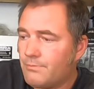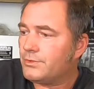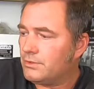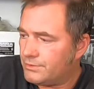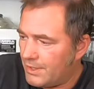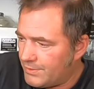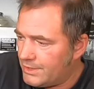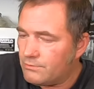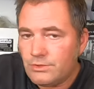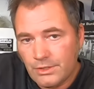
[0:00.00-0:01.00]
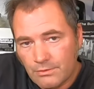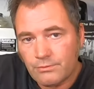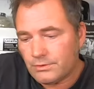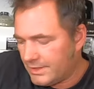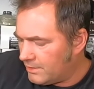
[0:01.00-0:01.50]
That way, you
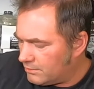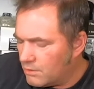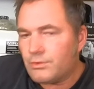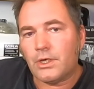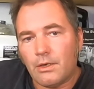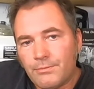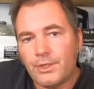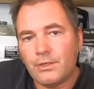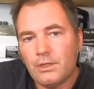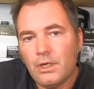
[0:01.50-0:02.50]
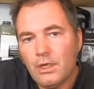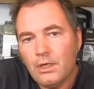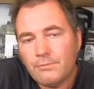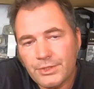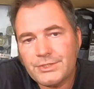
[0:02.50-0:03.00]
know, kind of low cup there.
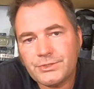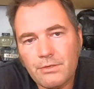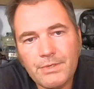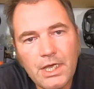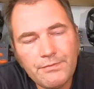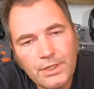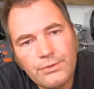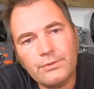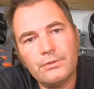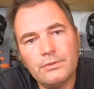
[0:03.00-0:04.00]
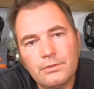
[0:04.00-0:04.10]
Please, sir, may I have another?